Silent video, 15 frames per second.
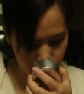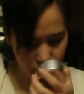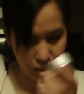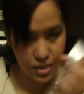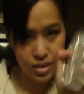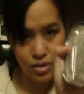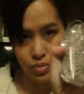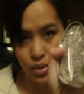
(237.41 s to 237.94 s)

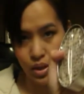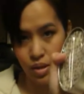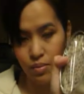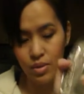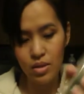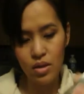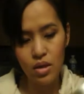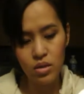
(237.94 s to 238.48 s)
it's the wiki
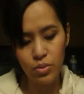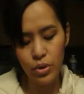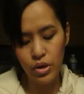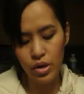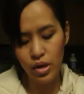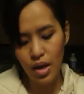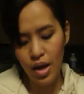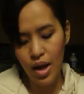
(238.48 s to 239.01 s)
massage bar.
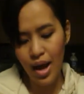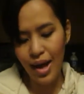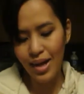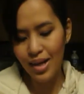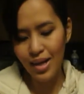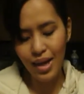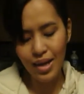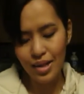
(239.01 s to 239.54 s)
I
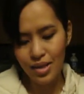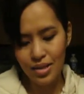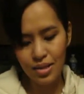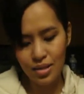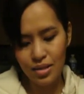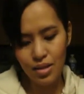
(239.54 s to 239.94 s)
didn't like this